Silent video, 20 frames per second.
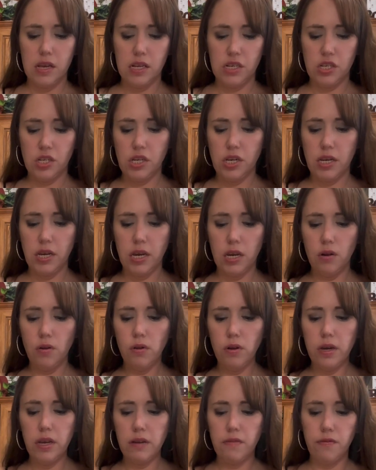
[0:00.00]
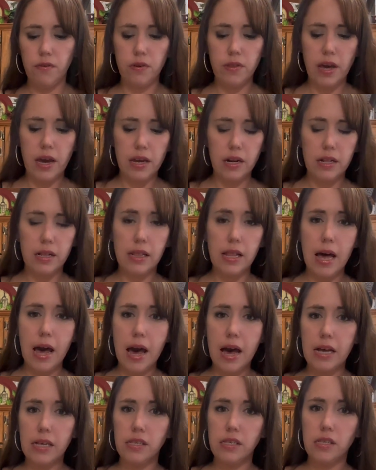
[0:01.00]
channel and for that
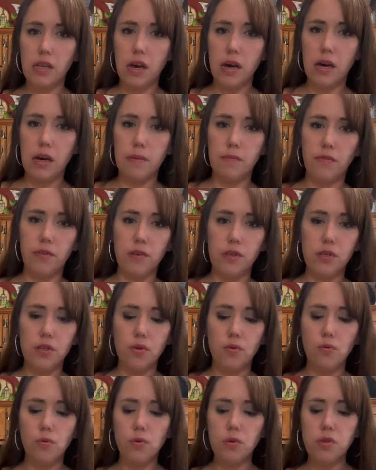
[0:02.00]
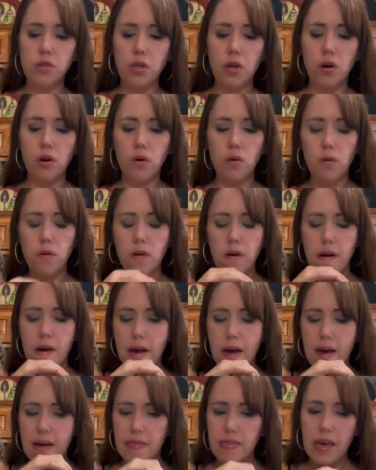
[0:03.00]
class for the school. So
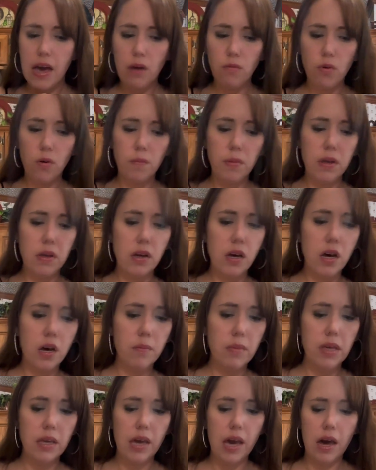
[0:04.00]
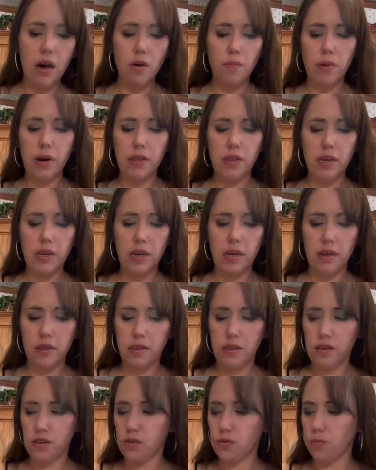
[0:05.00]
that will be coming out by the end of
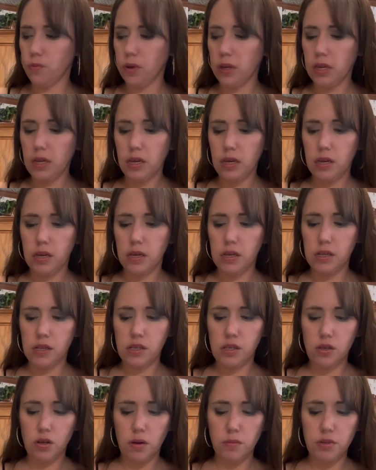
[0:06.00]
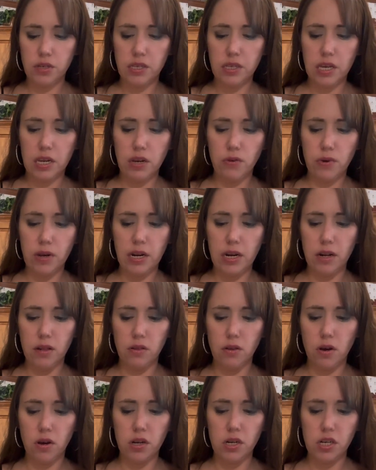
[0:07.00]
this week. So I'm just getting ready to
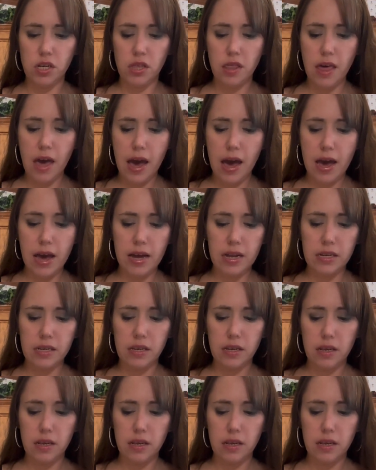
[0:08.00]
launch that.